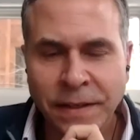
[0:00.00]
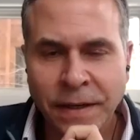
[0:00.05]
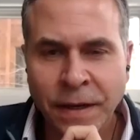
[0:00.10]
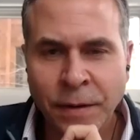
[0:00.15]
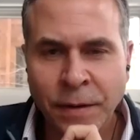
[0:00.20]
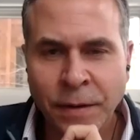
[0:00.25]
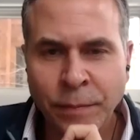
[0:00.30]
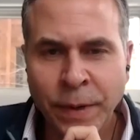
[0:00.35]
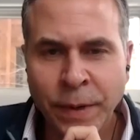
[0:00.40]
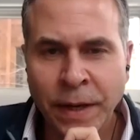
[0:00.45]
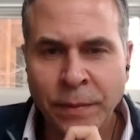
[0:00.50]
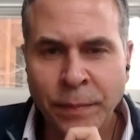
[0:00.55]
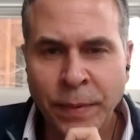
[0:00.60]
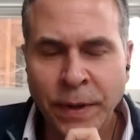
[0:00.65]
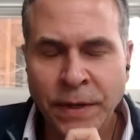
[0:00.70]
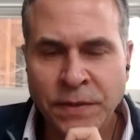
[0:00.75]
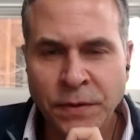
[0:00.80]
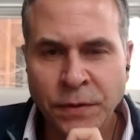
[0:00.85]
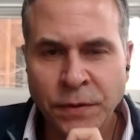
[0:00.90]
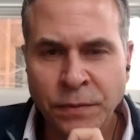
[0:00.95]
um, by
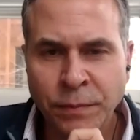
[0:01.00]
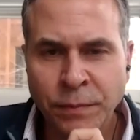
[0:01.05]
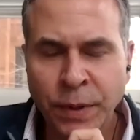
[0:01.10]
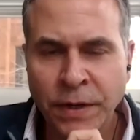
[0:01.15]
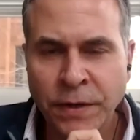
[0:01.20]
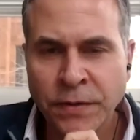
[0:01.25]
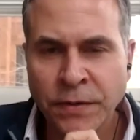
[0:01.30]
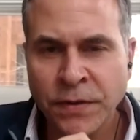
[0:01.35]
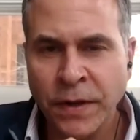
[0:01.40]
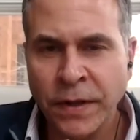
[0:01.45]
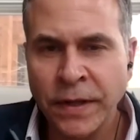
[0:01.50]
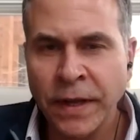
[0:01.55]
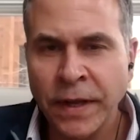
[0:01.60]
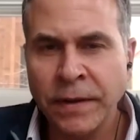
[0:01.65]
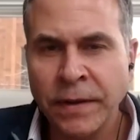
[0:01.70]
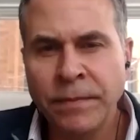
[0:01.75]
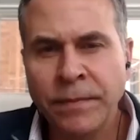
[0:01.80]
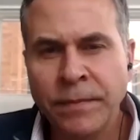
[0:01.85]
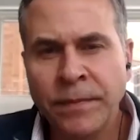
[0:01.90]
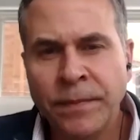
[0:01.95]
by certain players online